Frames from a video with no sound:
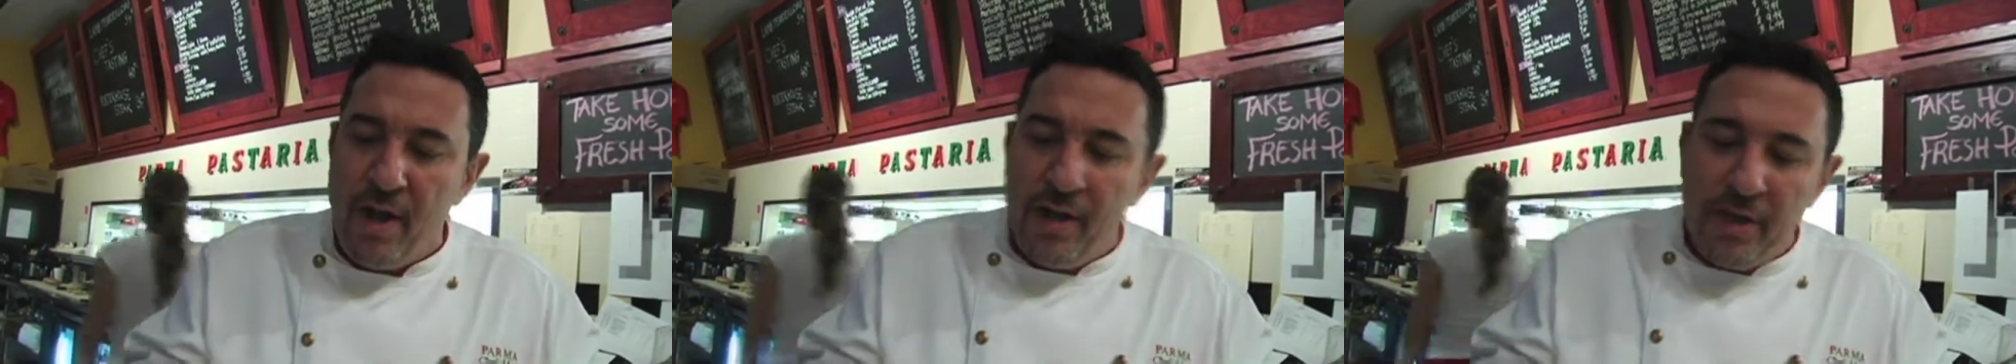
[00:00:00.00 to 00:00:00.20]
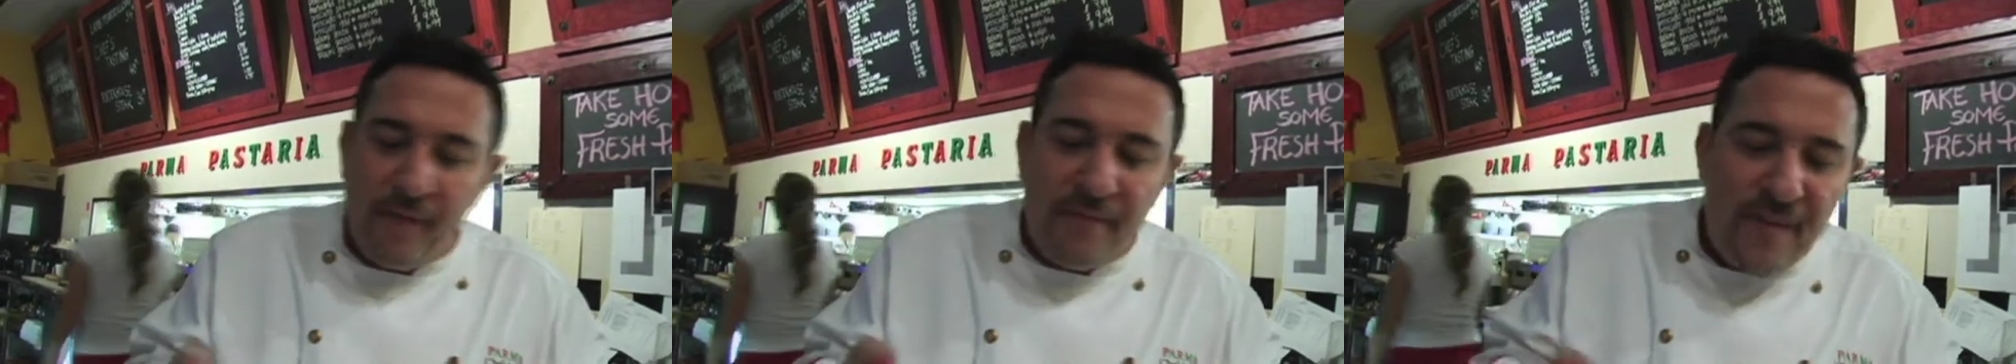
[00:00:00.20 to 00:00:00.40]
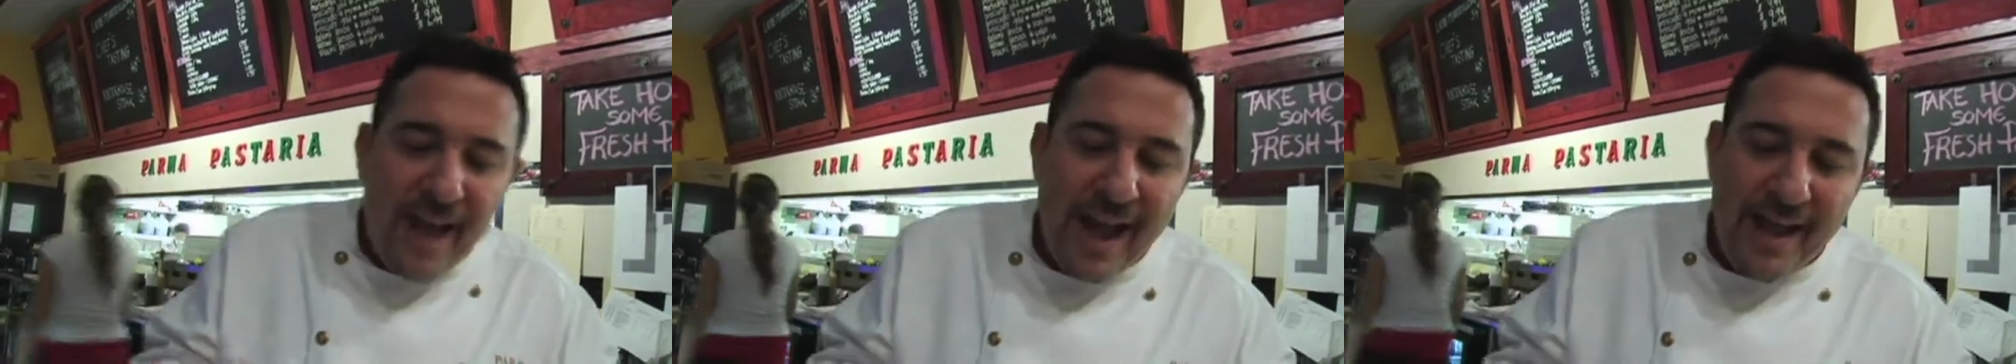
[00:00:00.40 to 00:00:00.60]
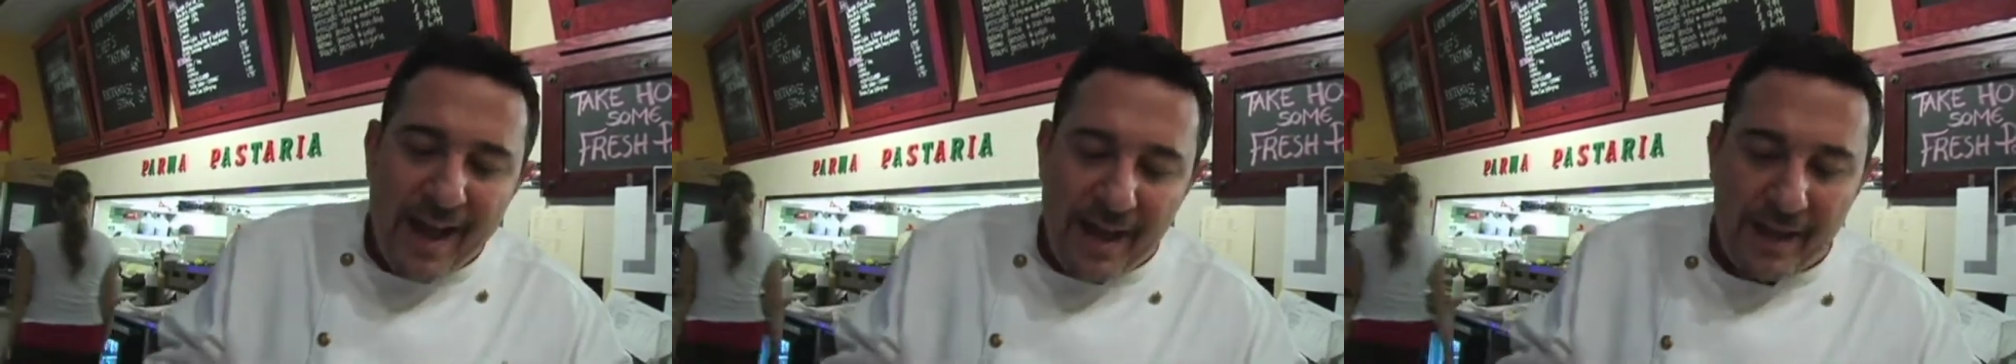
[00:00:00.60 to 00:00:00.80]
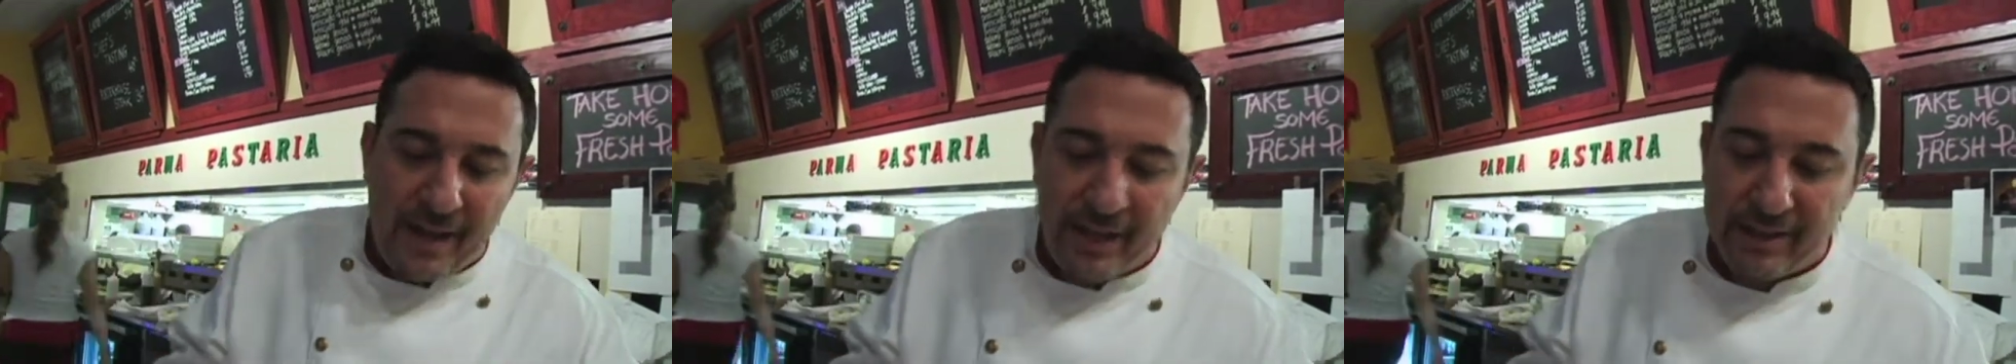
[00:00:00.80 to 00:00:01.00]
The fat
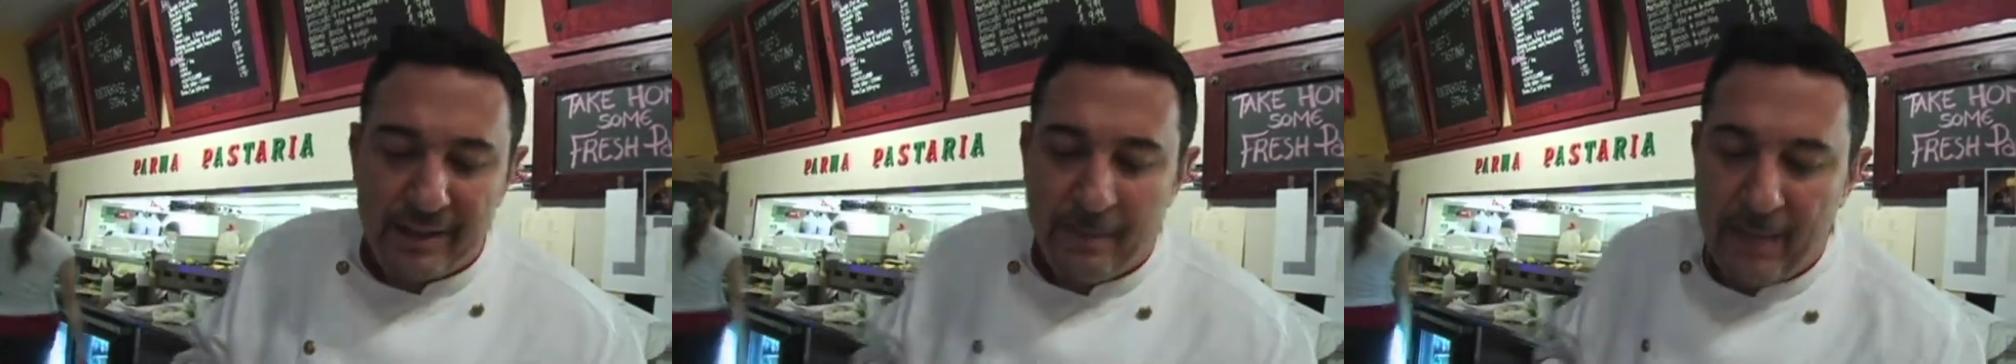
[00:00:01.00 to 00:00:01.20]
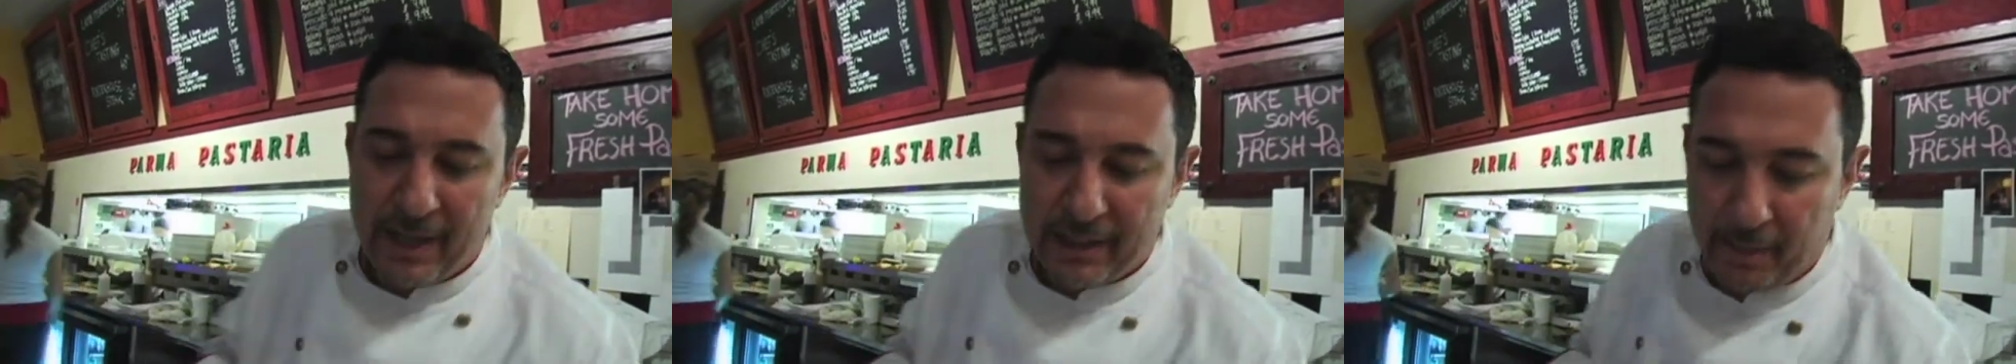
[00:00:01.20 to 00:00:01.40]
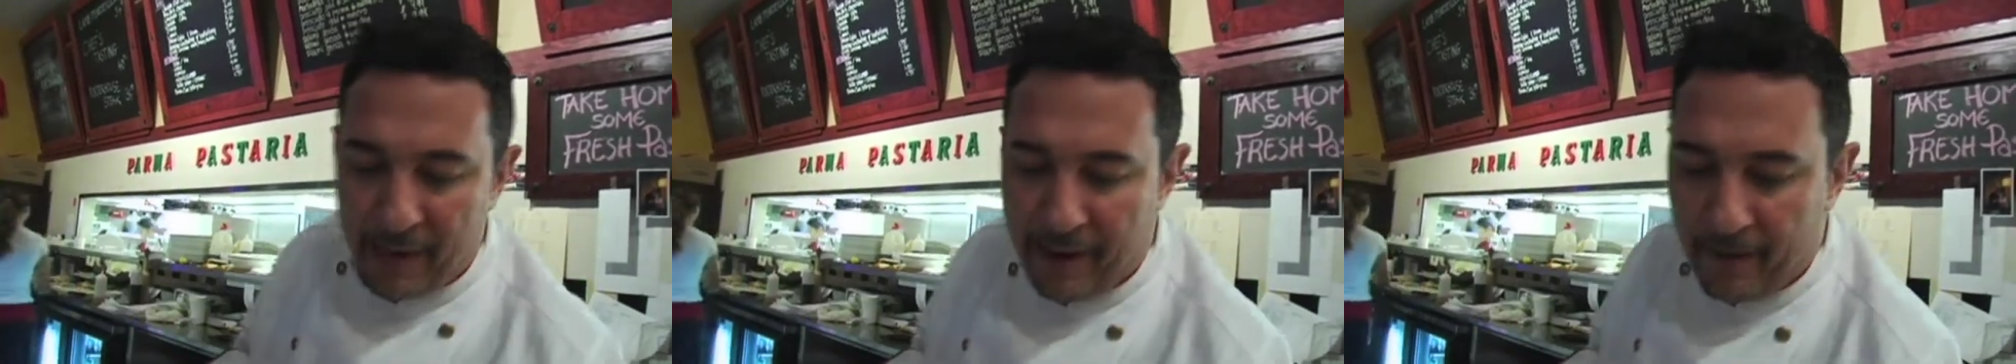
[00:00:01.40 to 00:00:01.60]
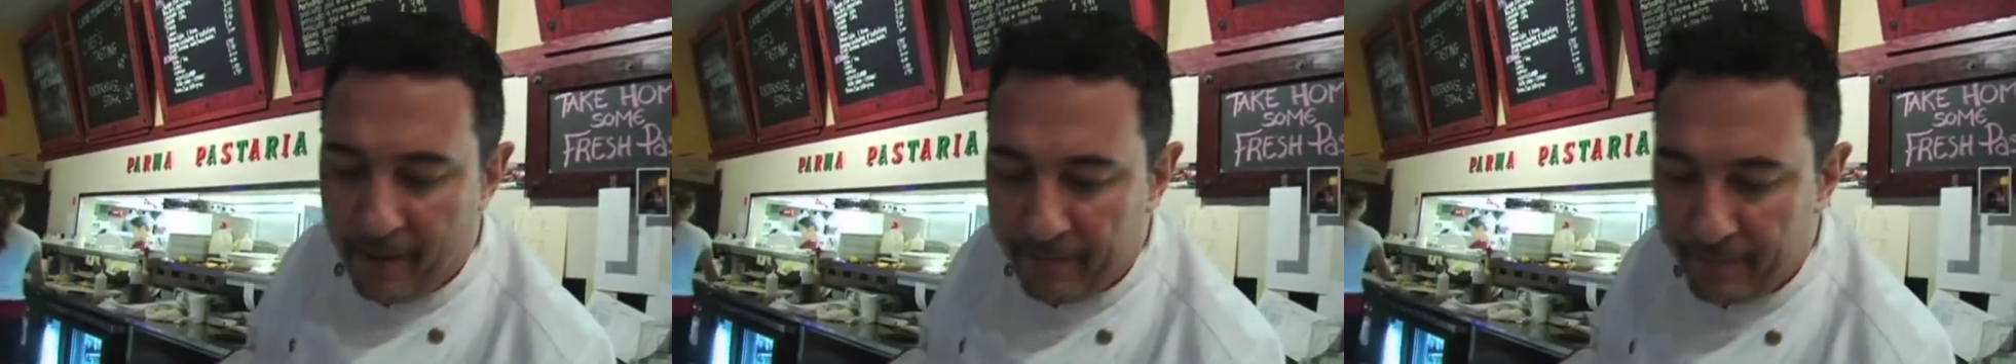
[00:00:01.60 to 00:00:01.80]
on it is the best part.